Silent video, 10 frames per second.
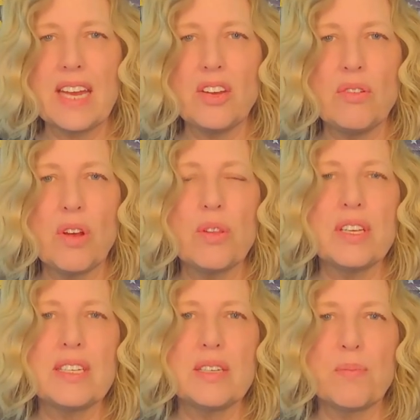And you know,
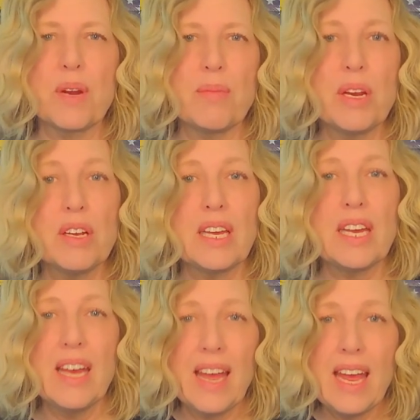this is
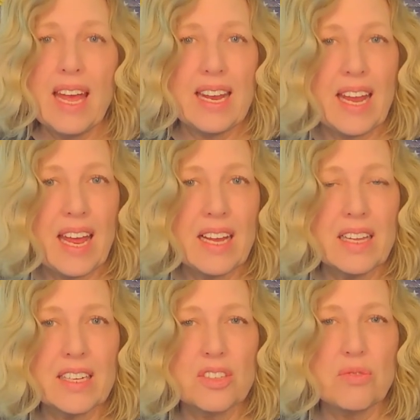primarily an
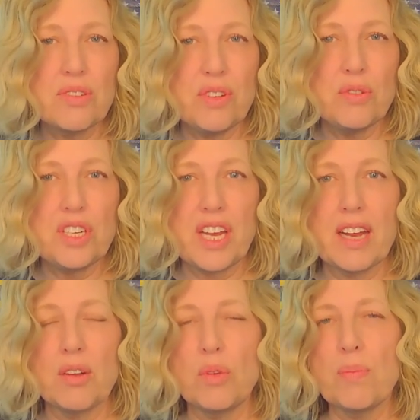NCLEX review channel.